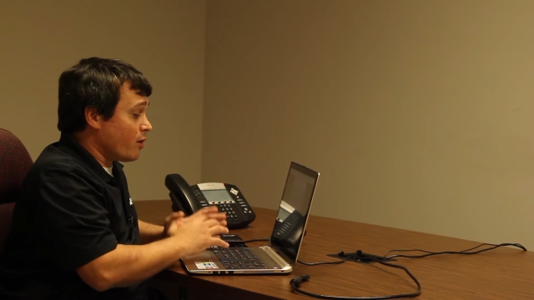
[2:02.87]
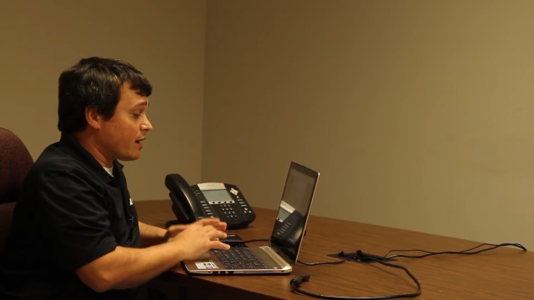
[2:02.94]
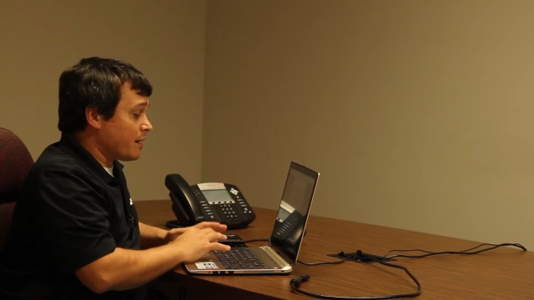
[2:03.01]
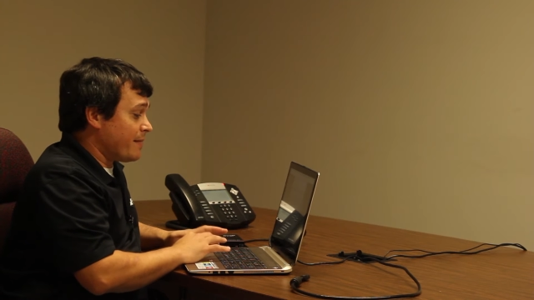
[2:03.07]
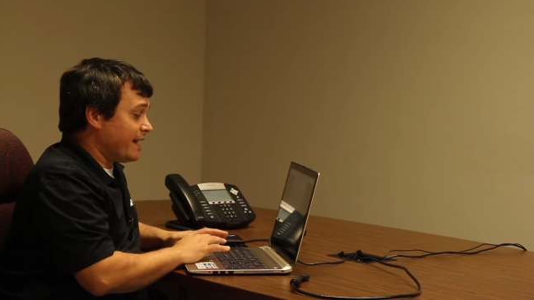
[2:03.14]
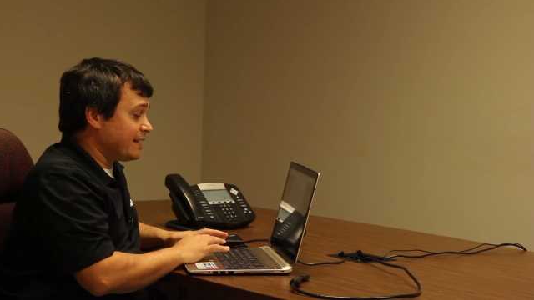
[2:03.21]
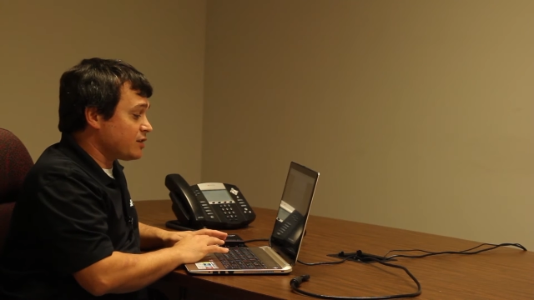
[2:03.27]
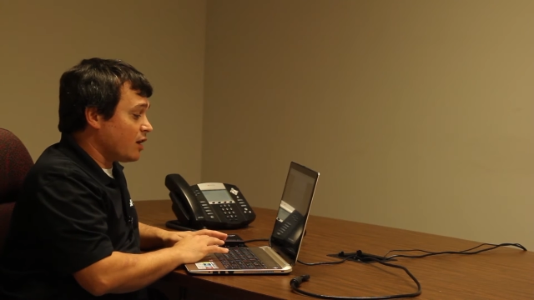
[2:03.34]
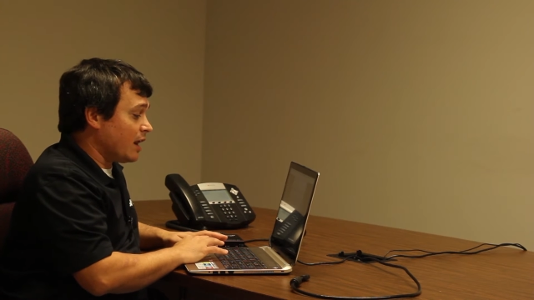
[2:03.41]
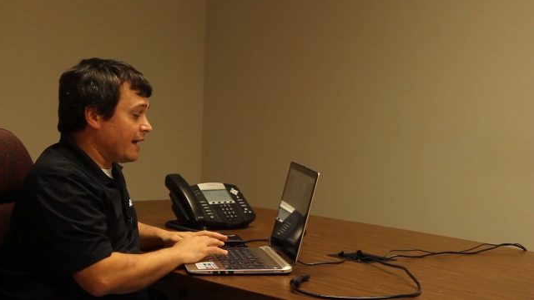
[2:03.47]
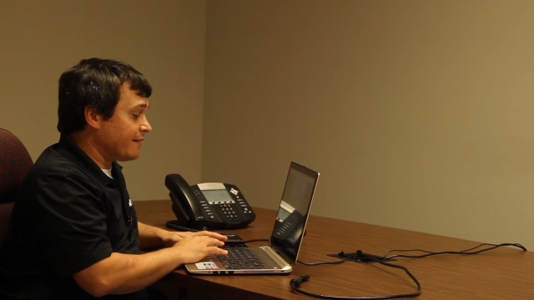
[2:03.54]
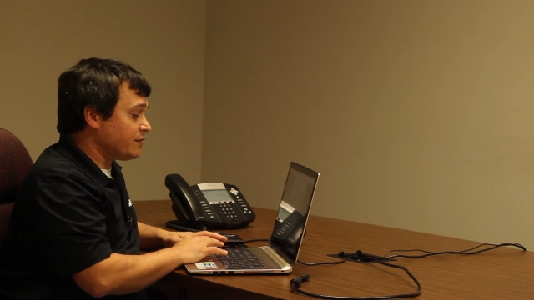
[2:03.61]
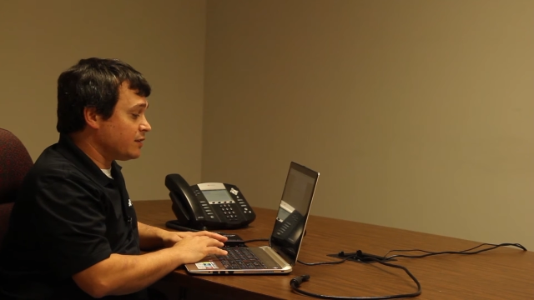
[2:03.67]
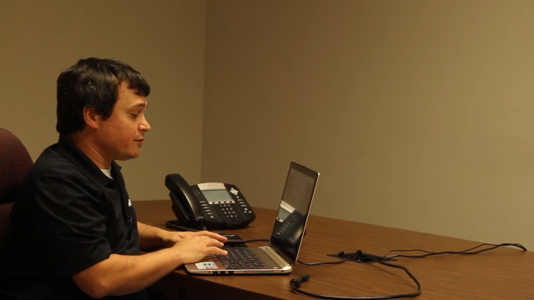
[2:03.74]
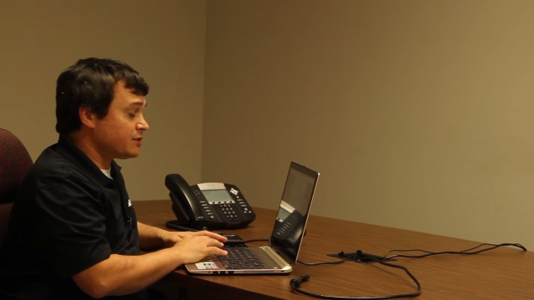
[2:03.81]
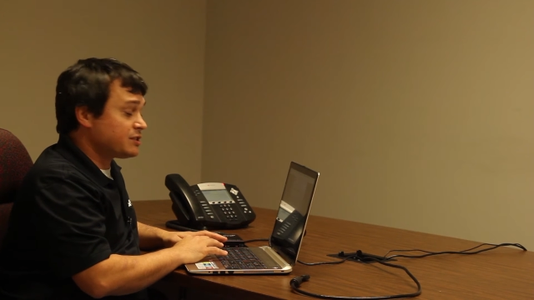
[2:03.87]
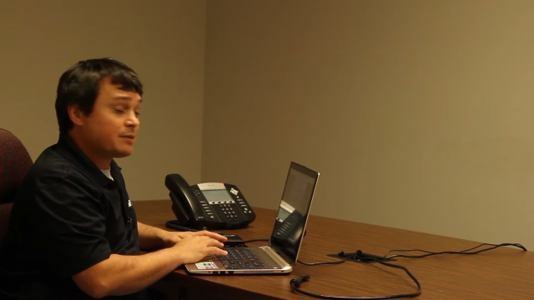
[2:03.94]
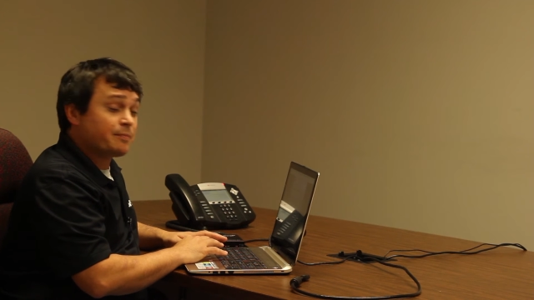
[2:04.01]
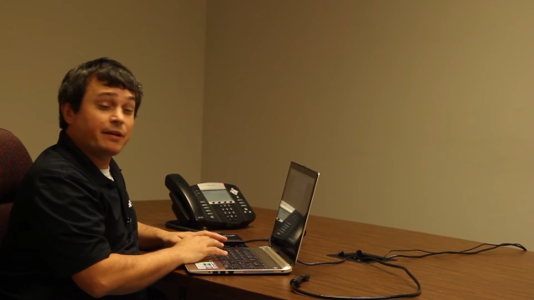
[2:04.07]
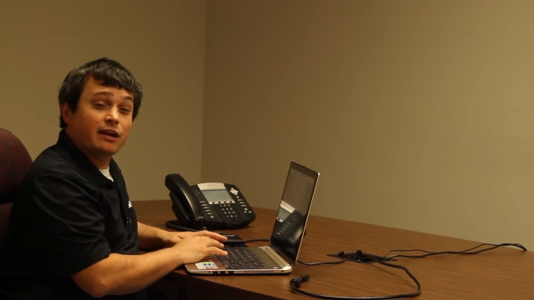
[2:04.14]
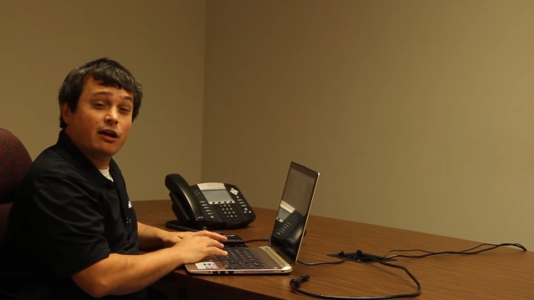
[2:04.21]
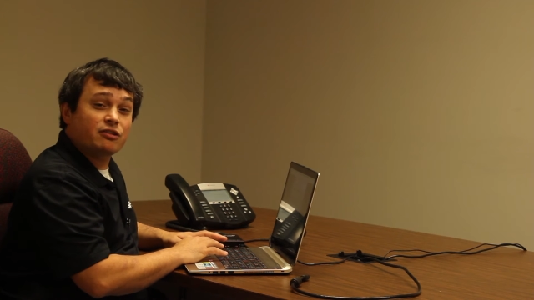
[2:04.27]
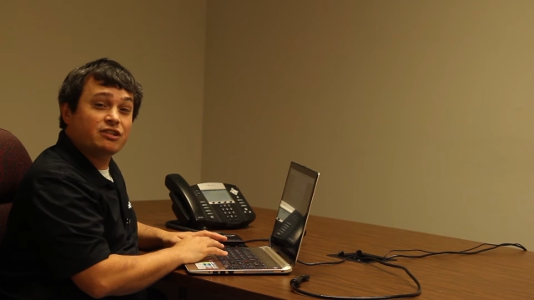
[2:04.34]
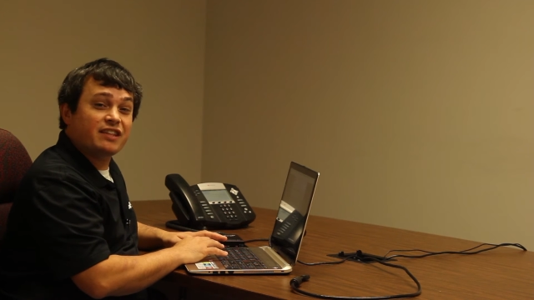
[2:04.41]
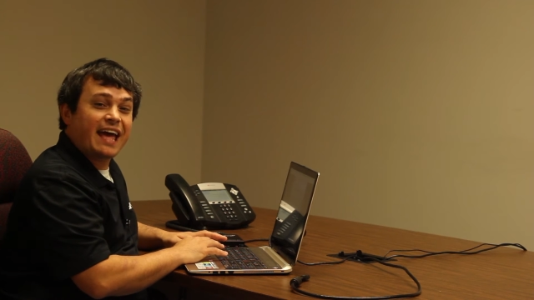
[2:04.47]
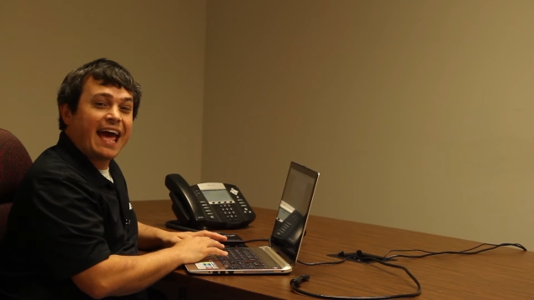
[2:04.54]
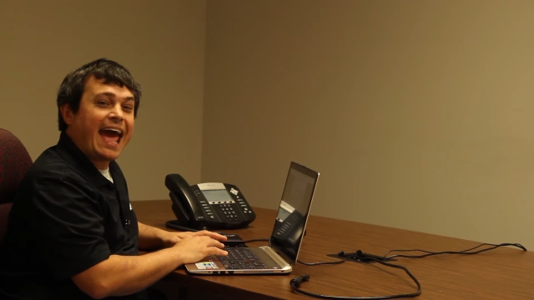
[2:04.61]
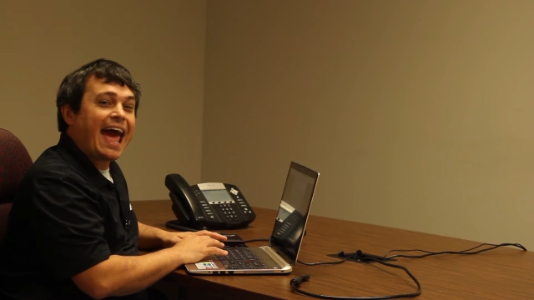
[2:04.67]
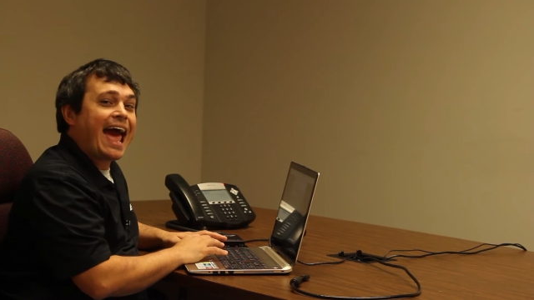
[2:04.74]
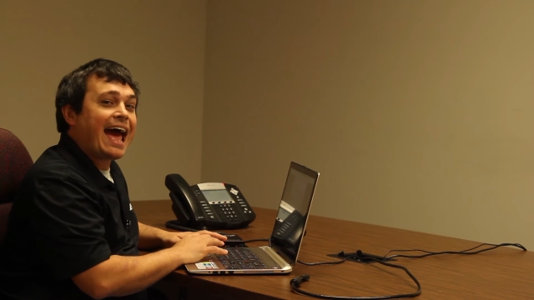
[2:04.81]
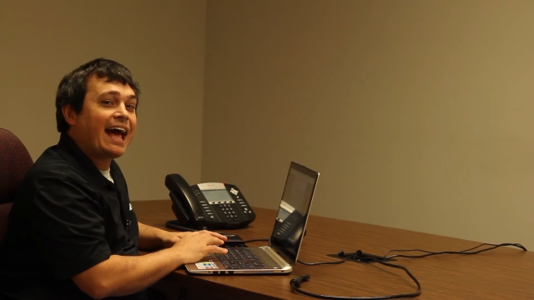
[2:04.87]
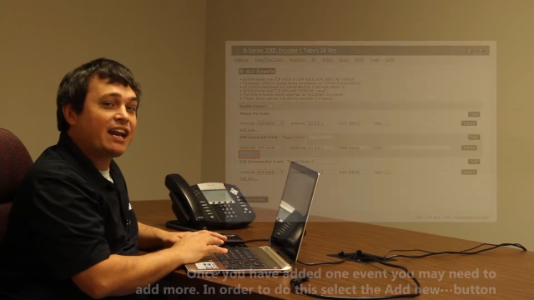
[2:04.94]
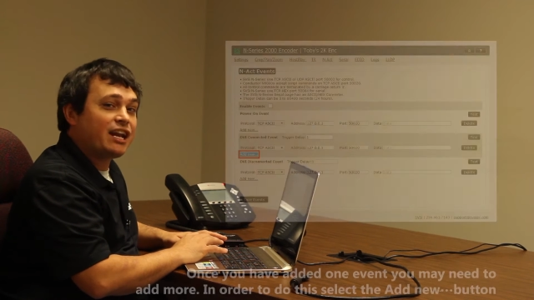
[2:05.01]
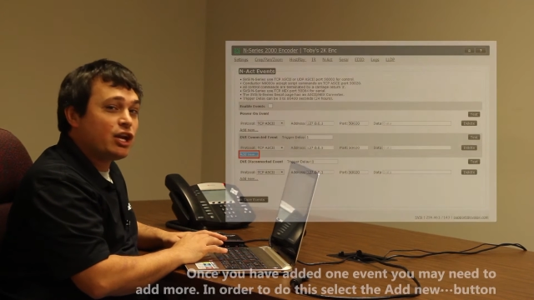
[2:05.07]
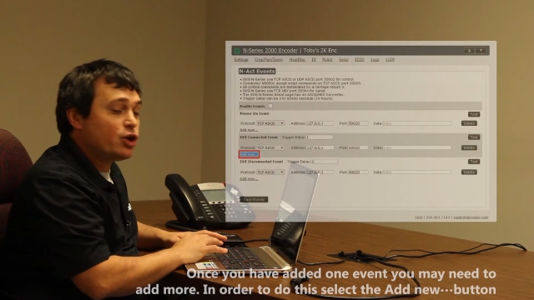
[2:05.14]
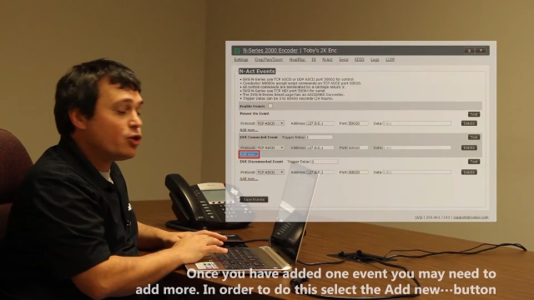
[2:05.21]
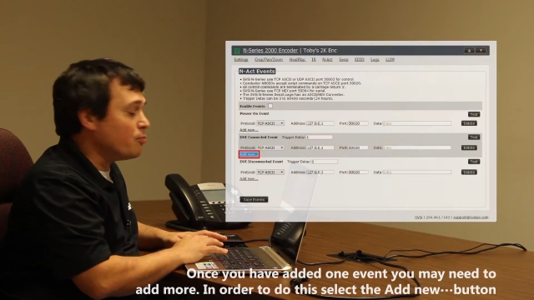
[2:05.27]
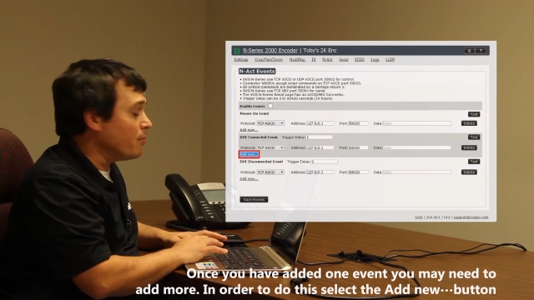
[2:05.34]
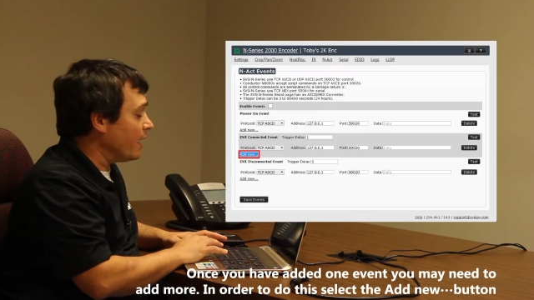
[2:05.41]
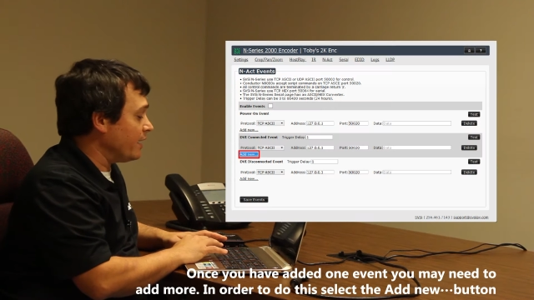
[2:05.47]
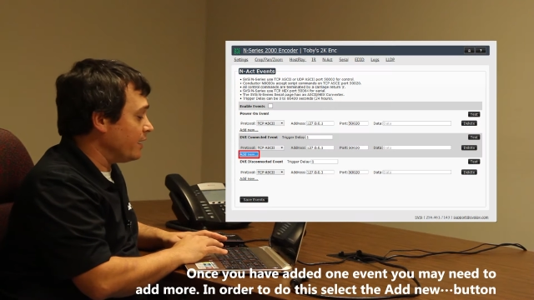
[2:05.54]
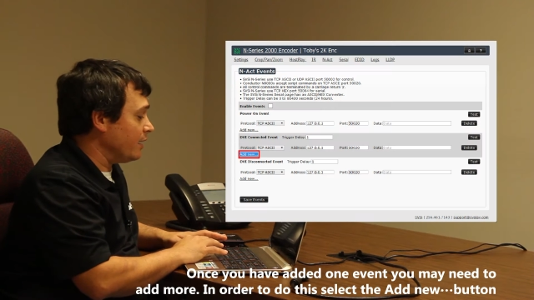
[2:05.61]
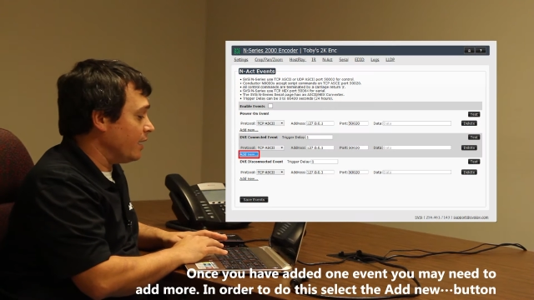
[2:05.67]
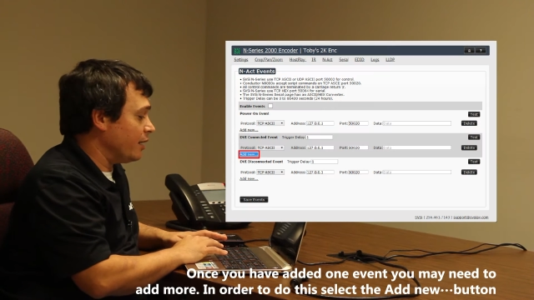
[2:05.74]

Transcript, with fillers: commands, all I have to do is simply go to the Add New button